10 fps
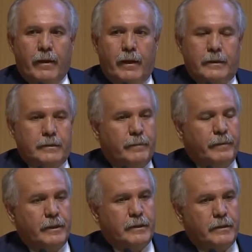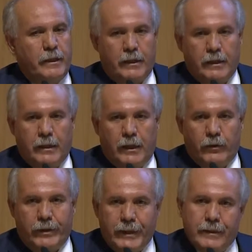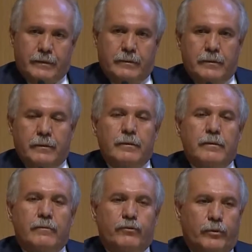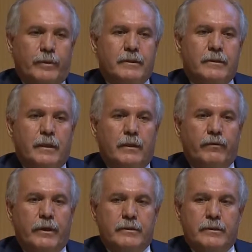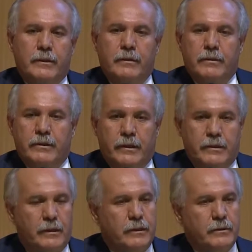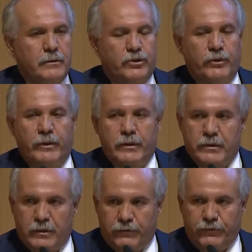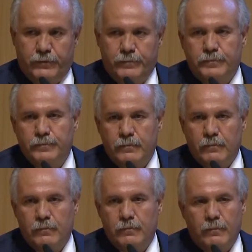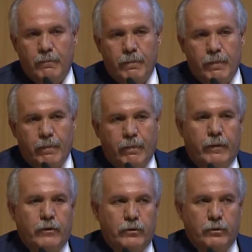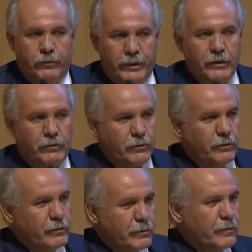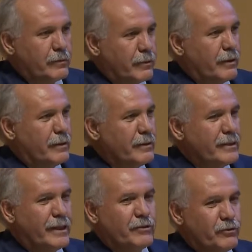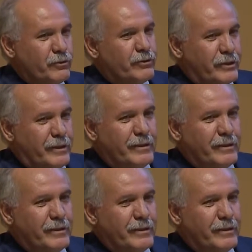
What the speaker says: And somebody is taking our land from us, and we are still discussing trivial stuff. So we need to get to the